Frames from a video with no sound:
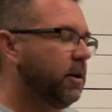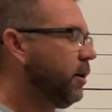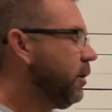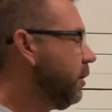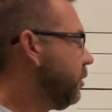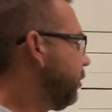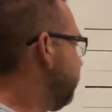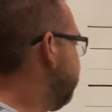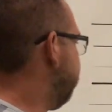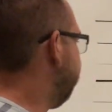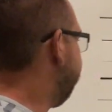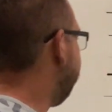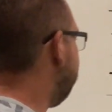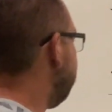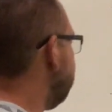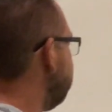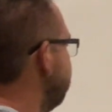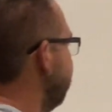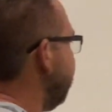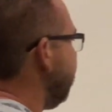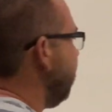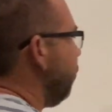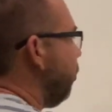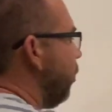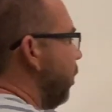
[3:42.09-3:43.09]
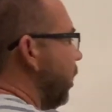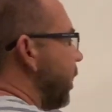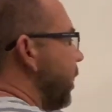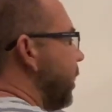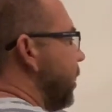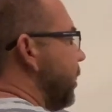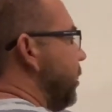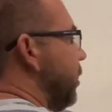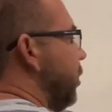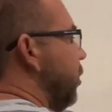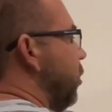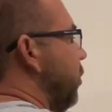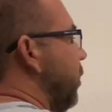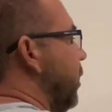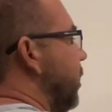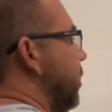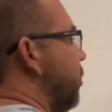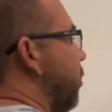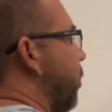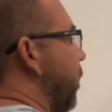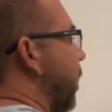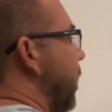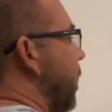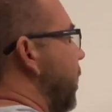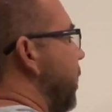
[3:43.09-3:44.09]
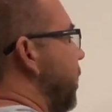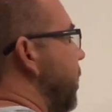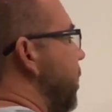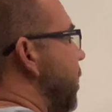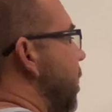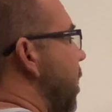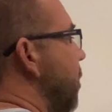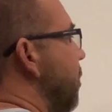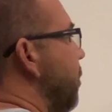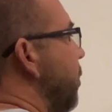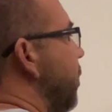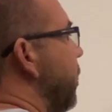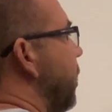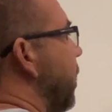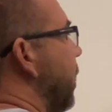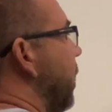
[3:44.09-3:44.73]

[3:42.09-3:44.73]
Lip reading: So the first thing we're going to do is we're going to number the